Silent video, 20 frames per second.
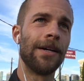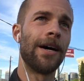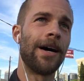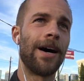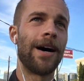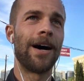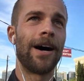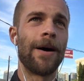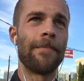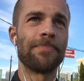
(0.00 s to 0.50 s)

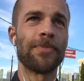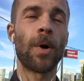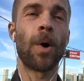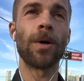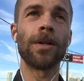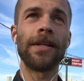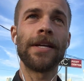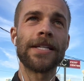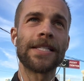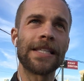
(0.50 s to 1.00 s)
um, or
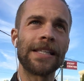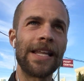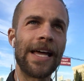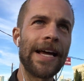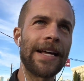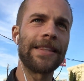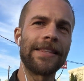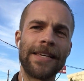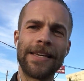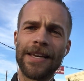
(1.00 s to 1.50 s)
at least
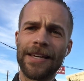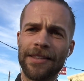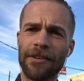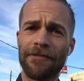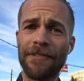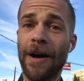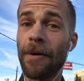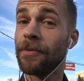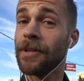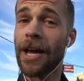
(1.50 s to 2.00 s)
like the, the
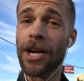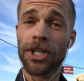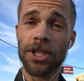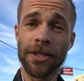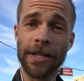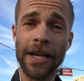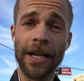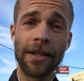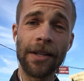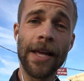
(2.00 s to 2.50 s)

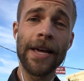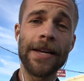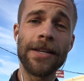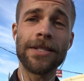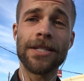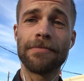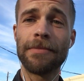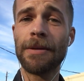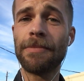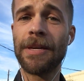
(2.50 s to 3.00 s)
foundation that it
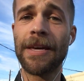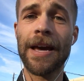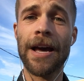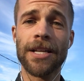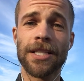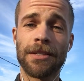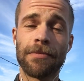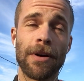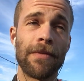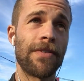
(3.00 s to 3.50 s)
lays, and maybe he
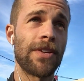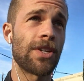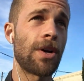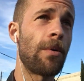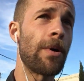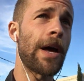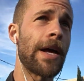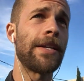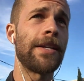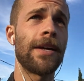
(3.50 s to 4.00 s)
has some of his
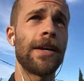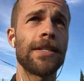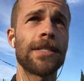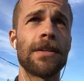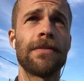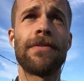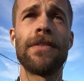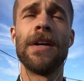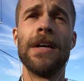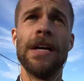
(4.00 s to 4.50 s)
own ideas
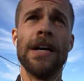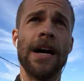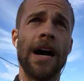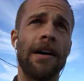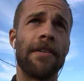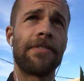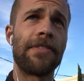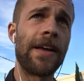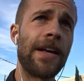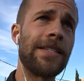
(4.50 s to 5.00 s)
of,
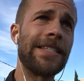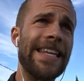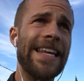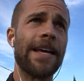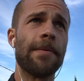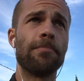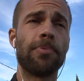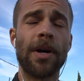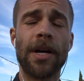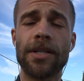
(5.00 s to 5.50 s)
of things that he
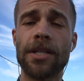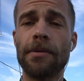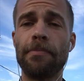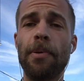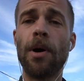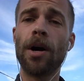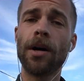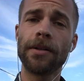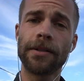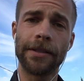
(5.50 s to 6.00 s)
can bring to the
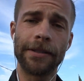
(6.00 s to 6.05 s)
part,